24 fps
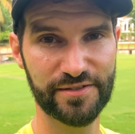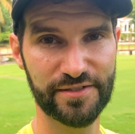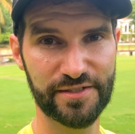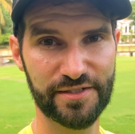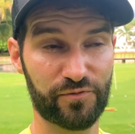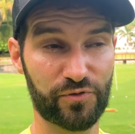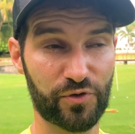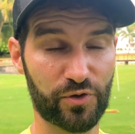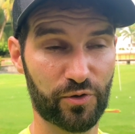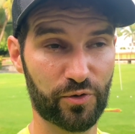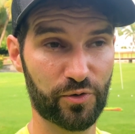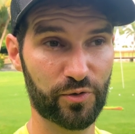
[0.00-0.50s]

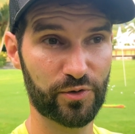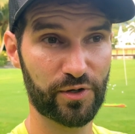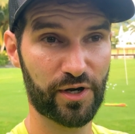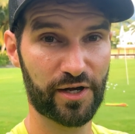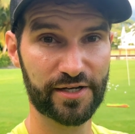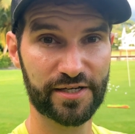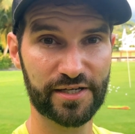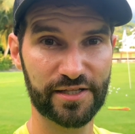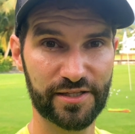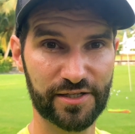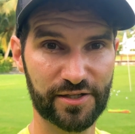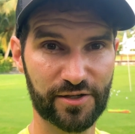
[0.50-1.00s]
If you're
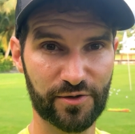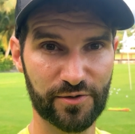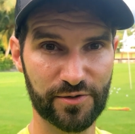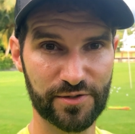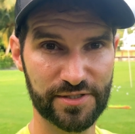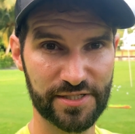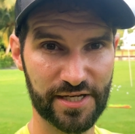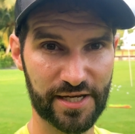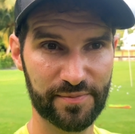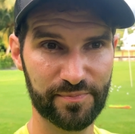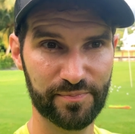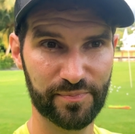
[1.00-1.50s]
liking the
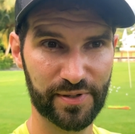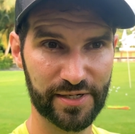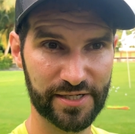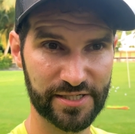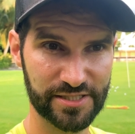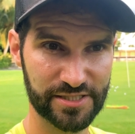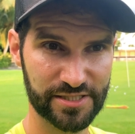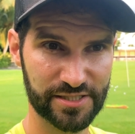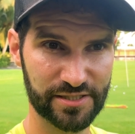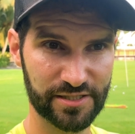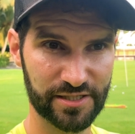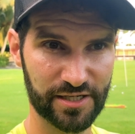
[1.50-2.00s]
content, please